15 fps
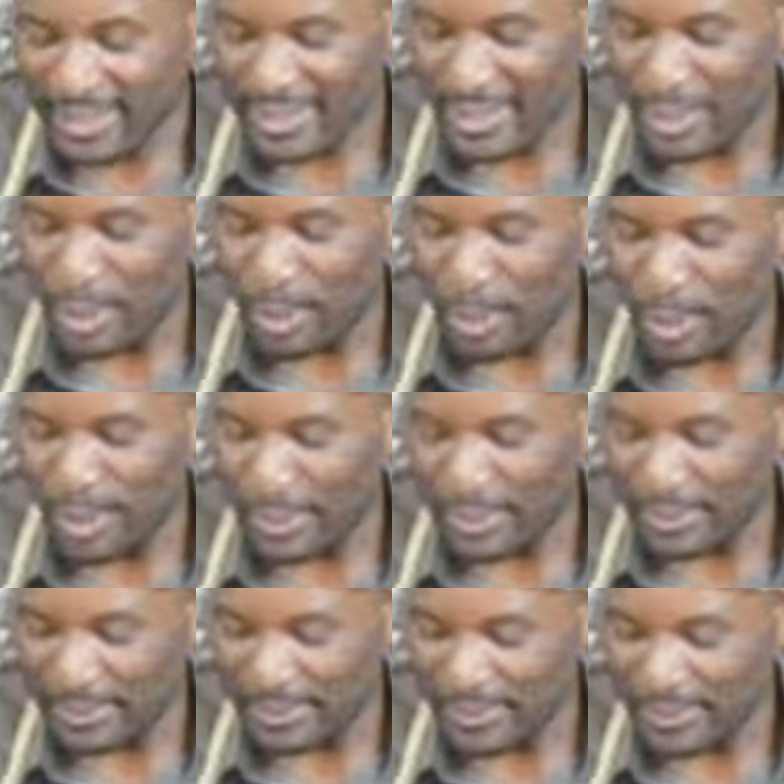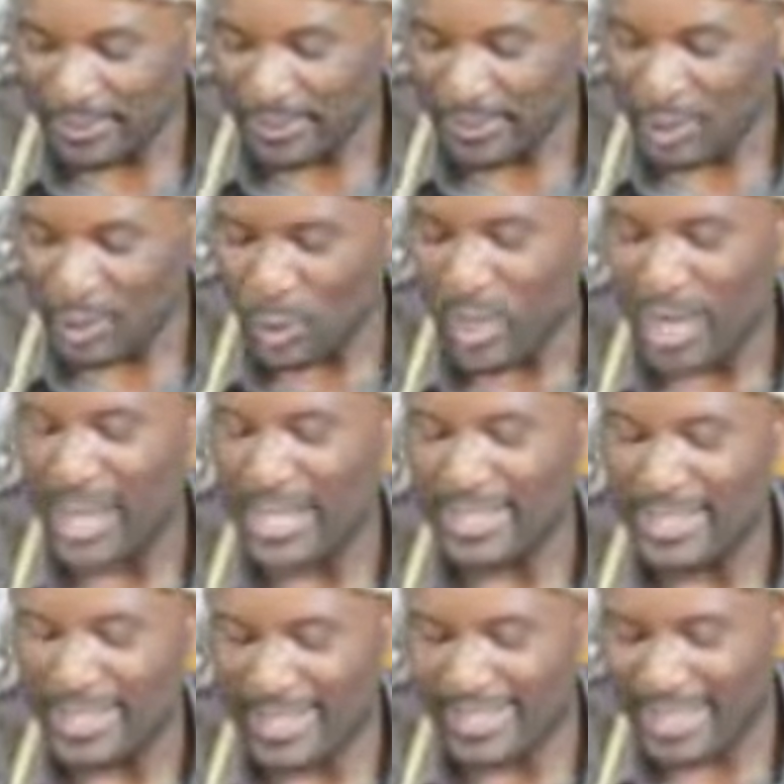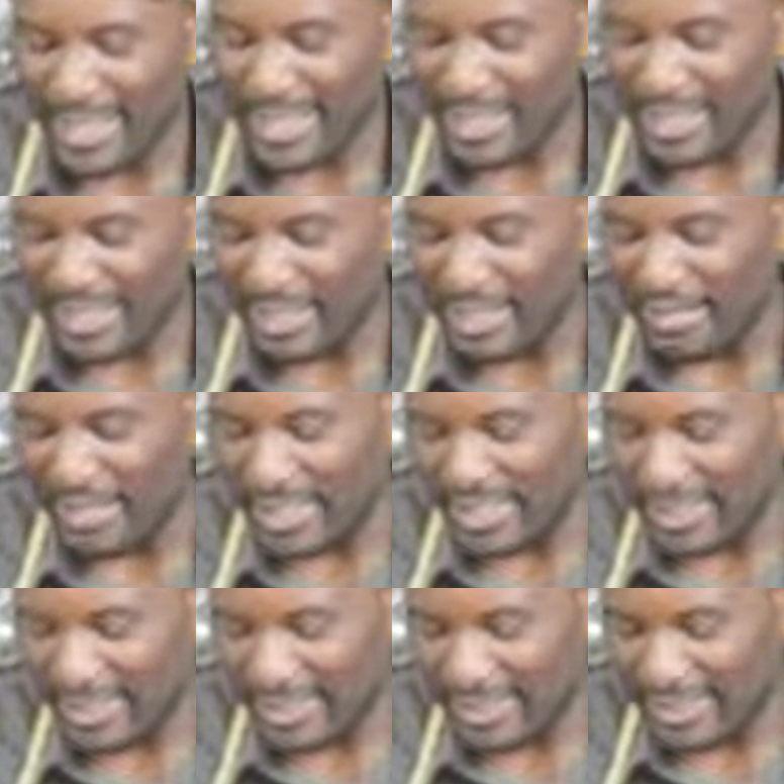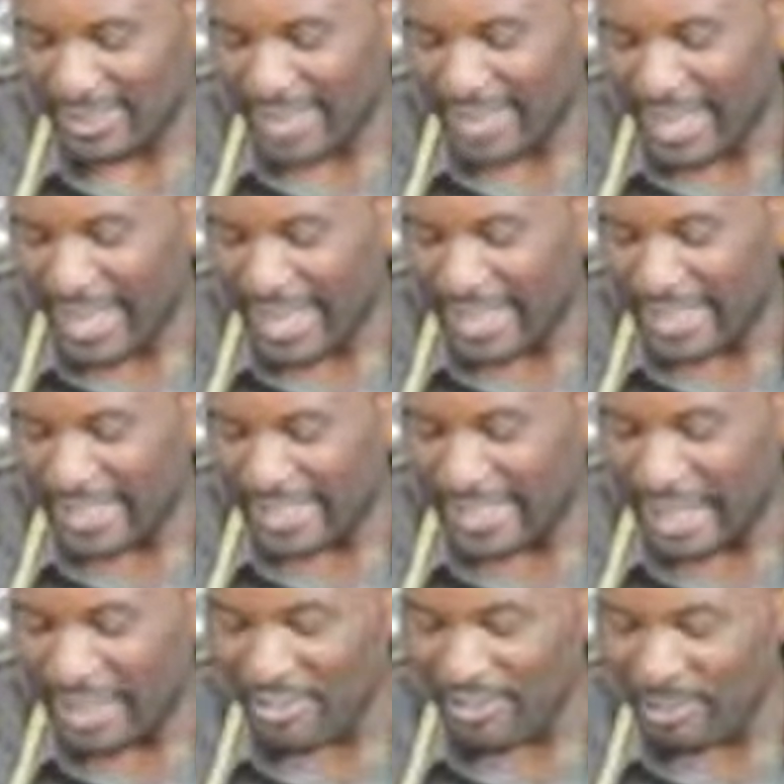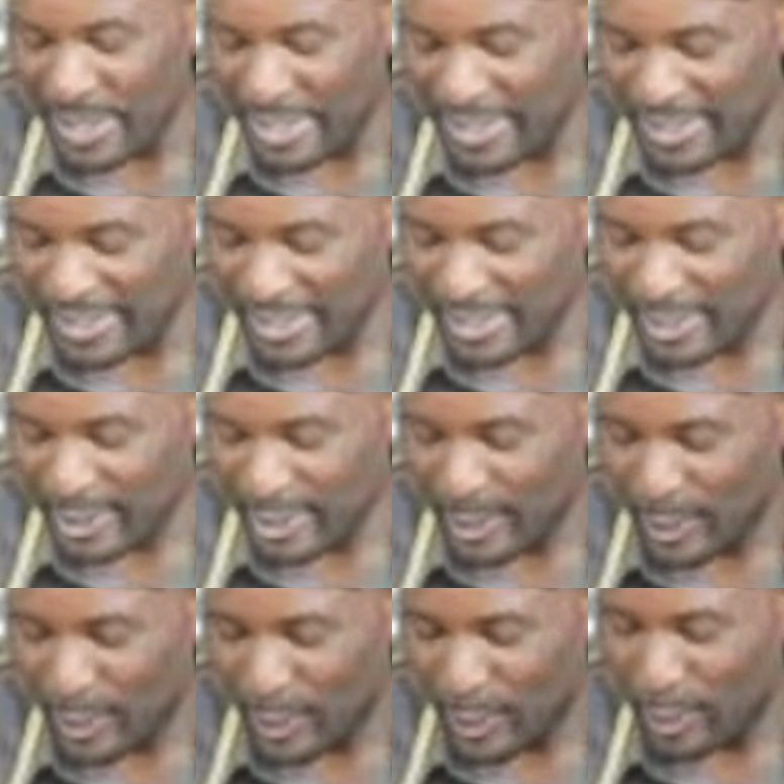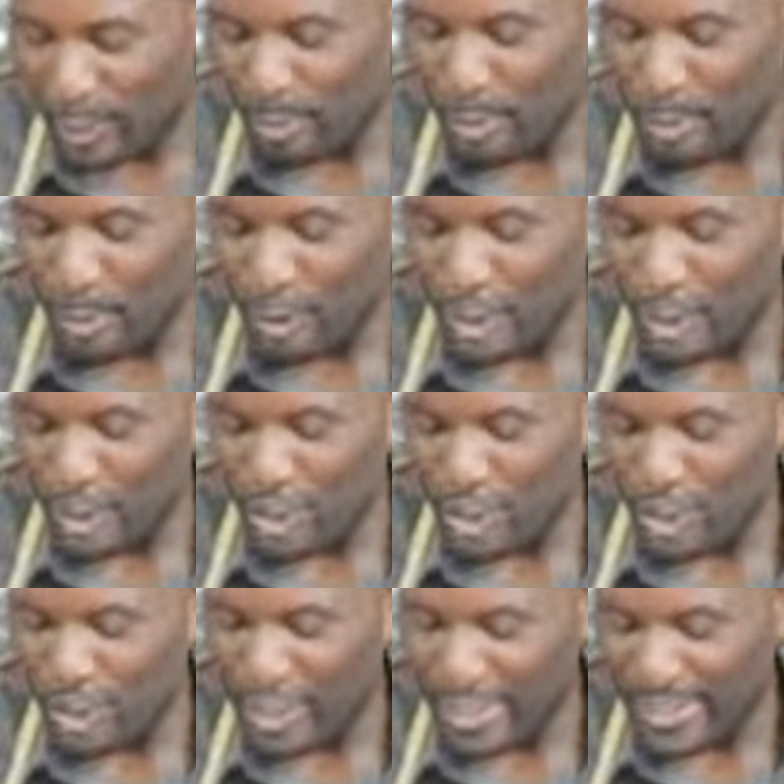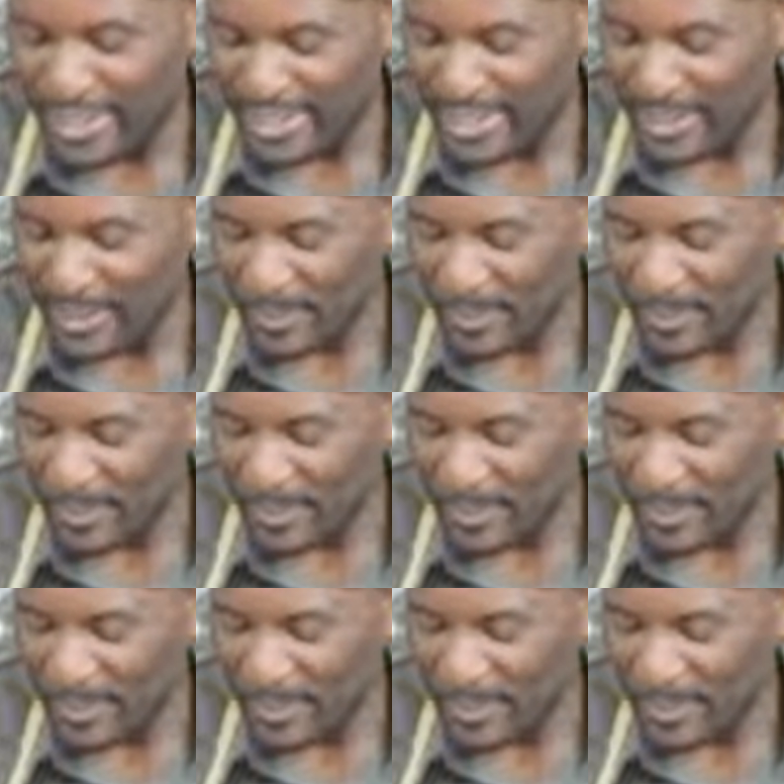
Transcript: is born, to us a son is given, and the government will be on his shoulders."